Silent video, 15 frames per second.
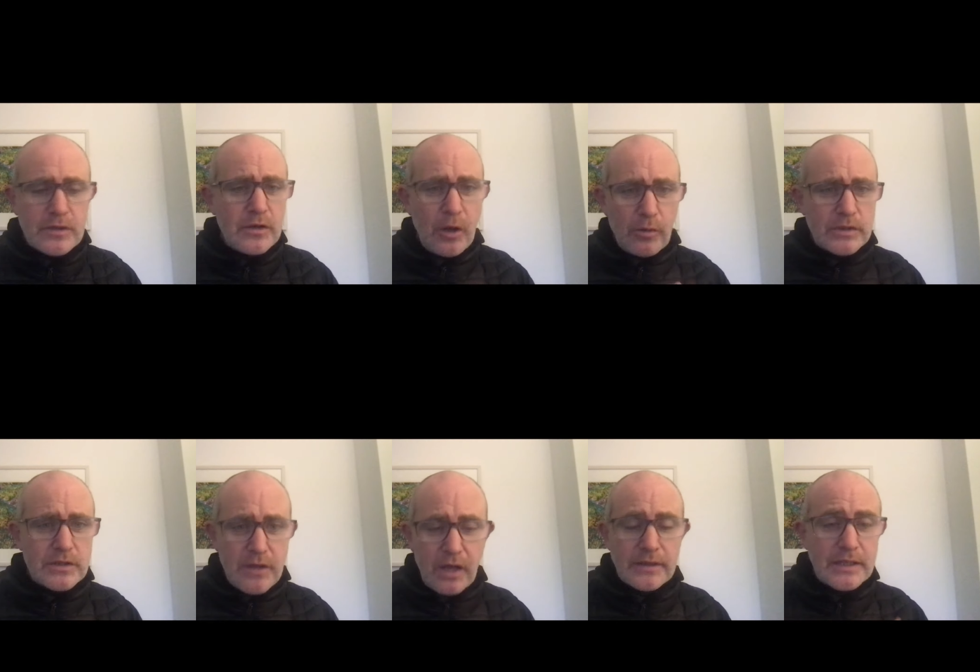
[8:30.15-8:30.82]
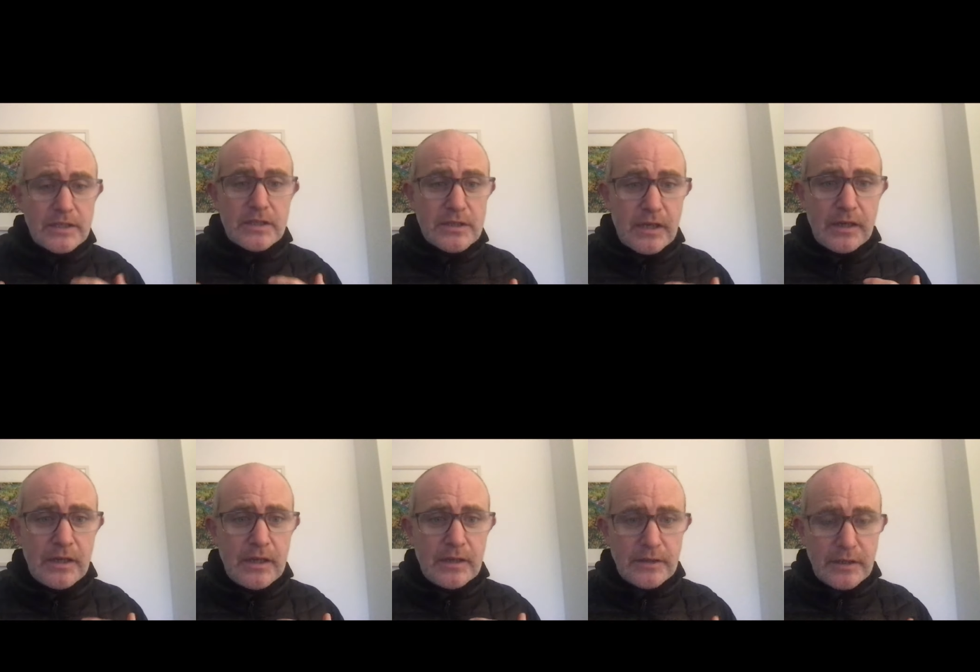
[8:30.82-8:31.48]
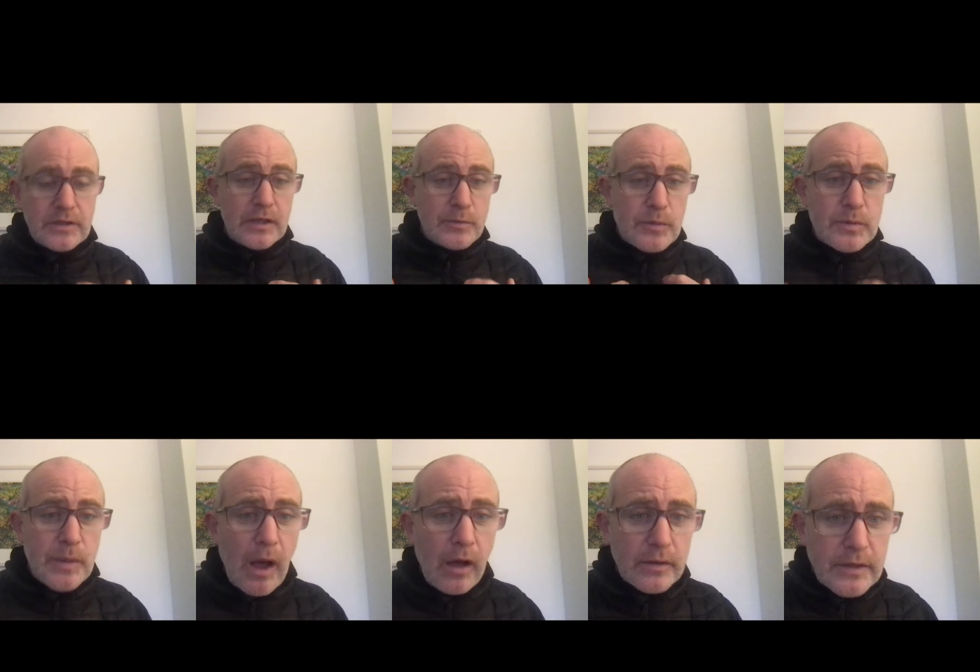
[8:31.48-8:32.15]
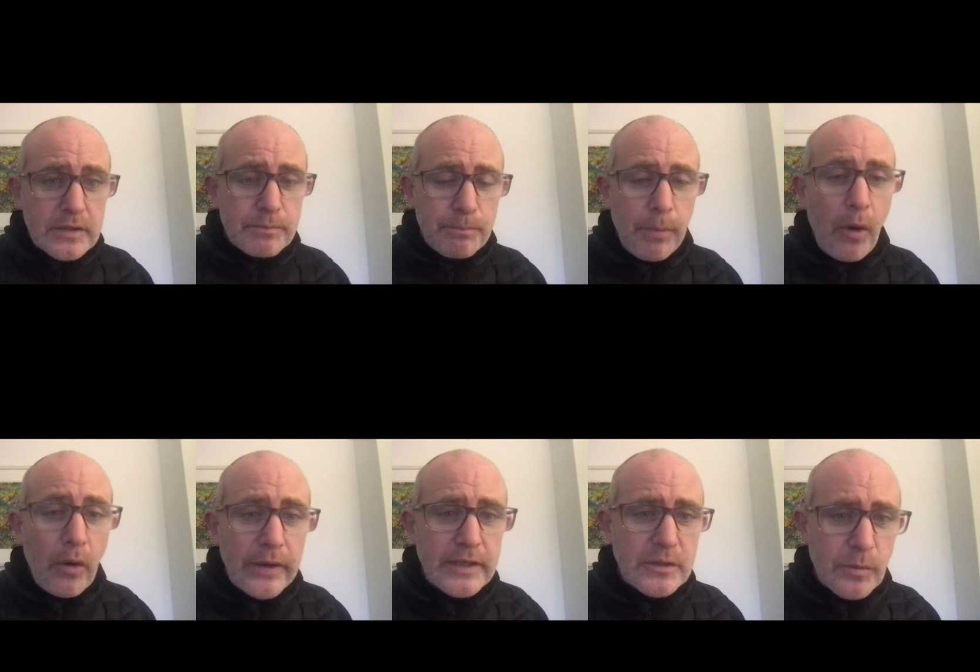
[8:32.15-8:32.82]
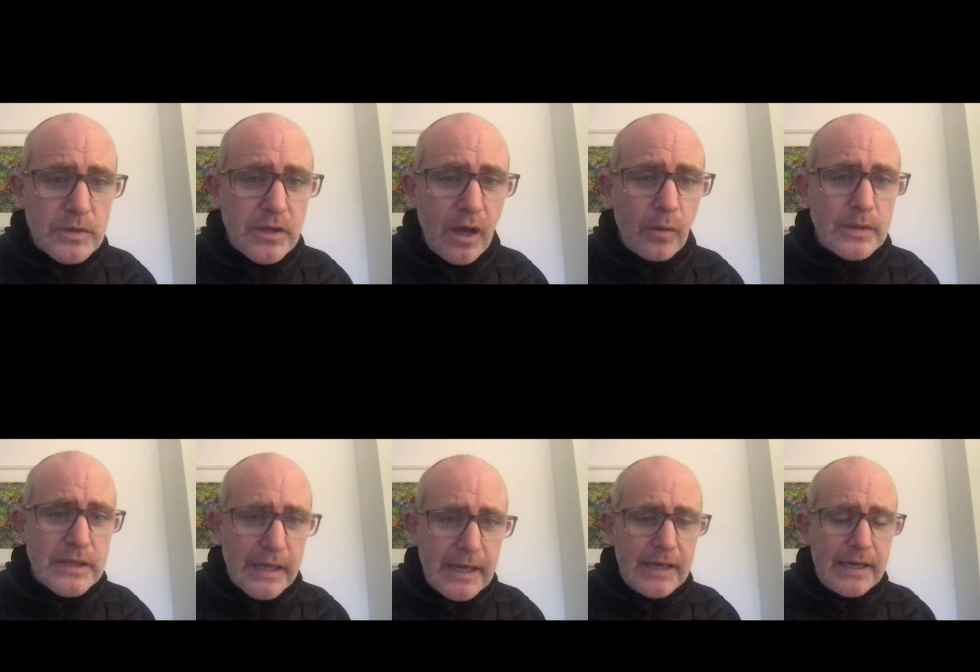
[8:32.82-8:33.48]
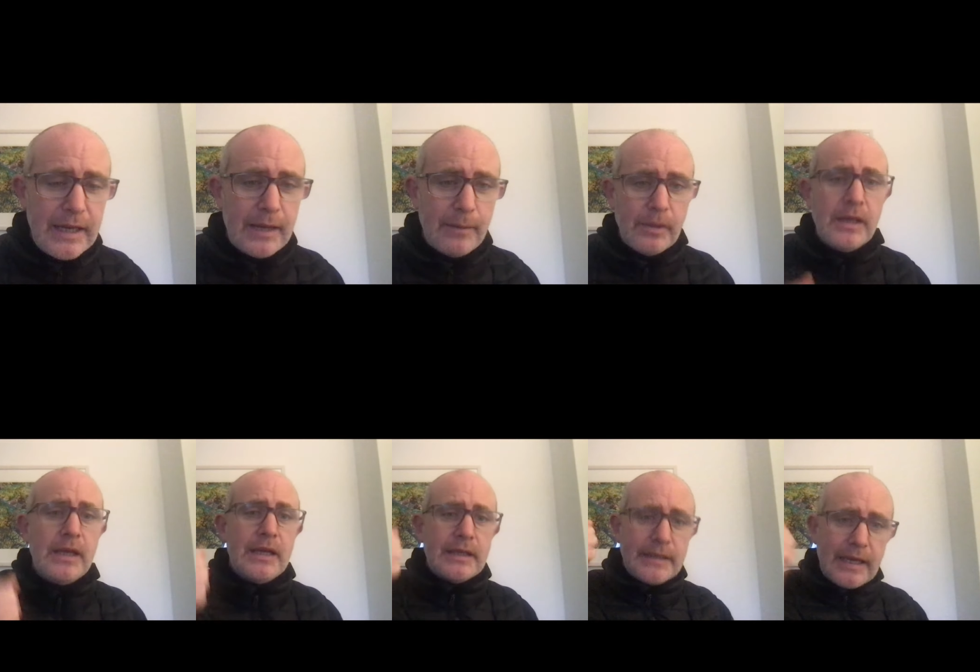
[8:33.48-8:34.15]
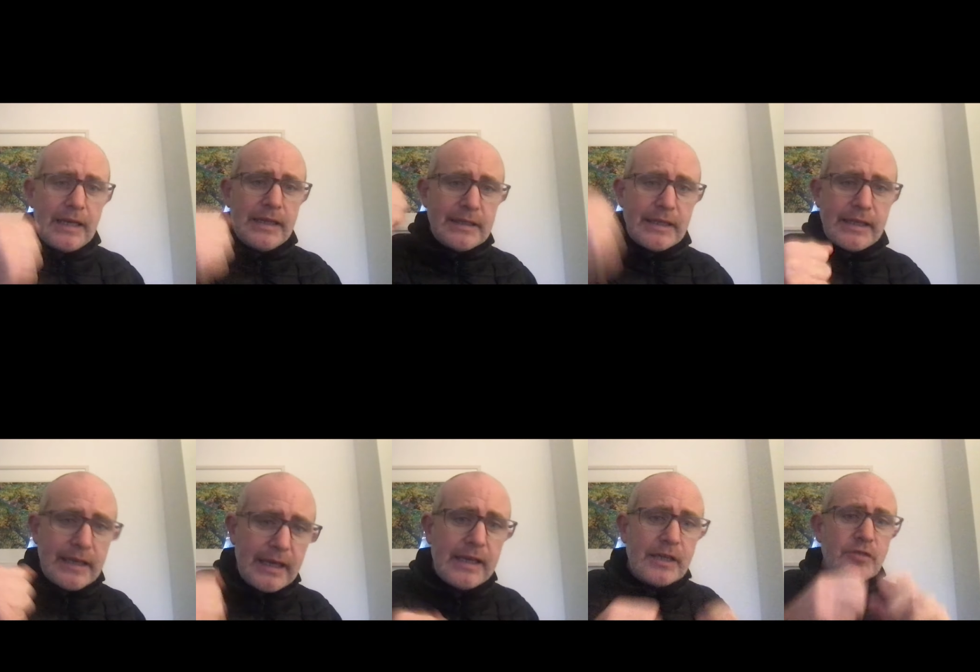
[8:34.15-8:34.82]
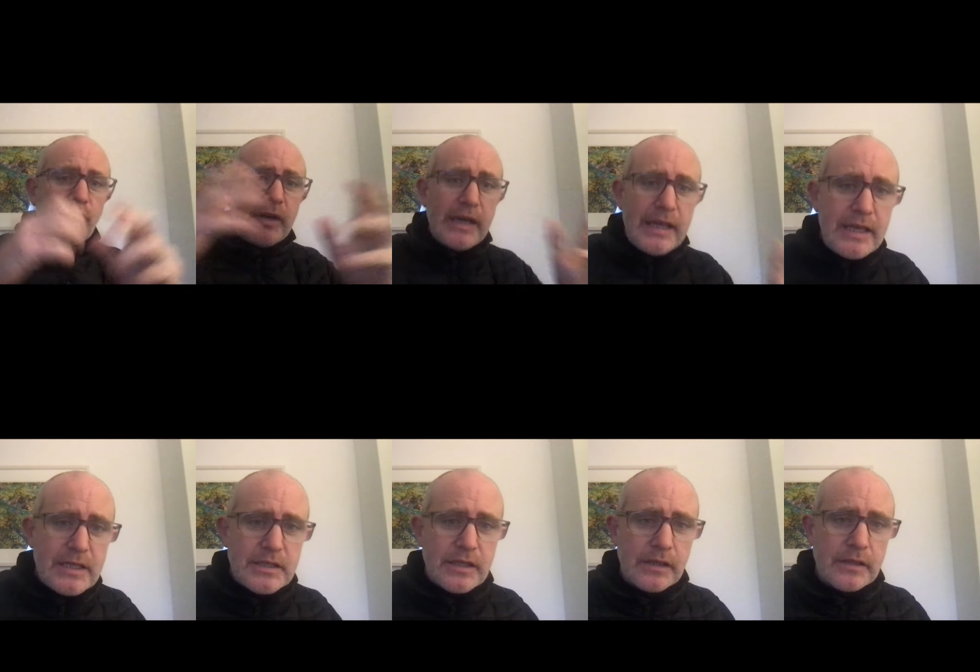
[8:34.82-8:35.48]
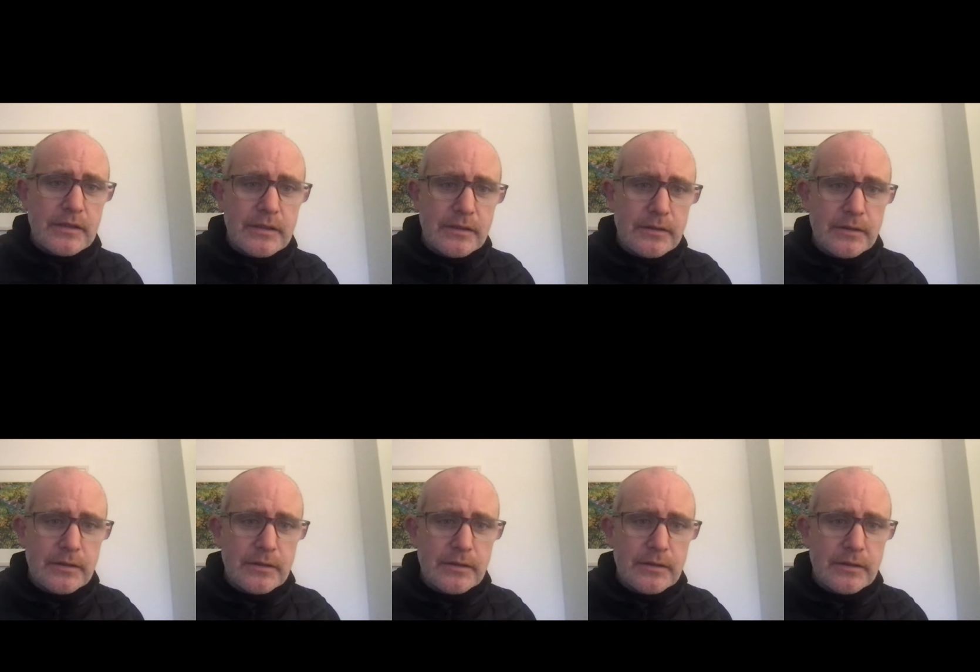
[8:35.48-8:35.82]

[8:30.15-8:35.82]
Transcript: No, it's not. This poison was always in him. Killing the king has released it.